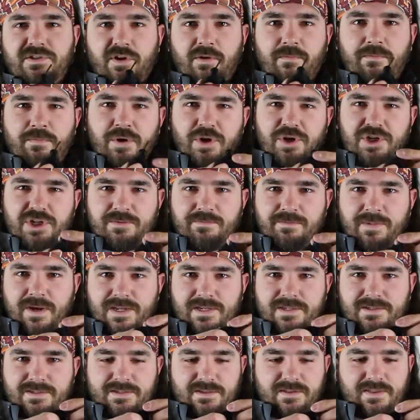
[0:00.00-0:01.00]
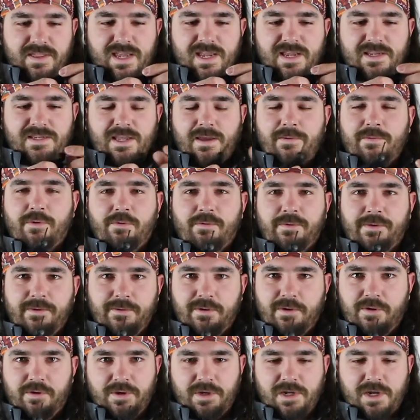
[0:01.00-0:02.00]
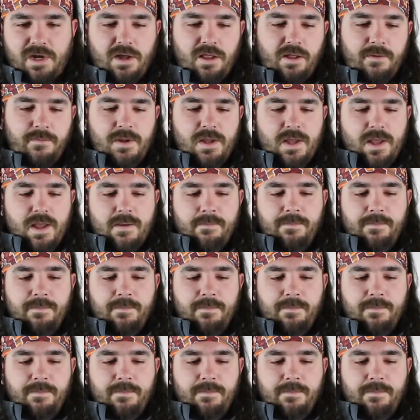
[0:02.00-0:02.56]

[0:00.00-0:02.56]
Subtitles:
push button things. I don't really know what you call them,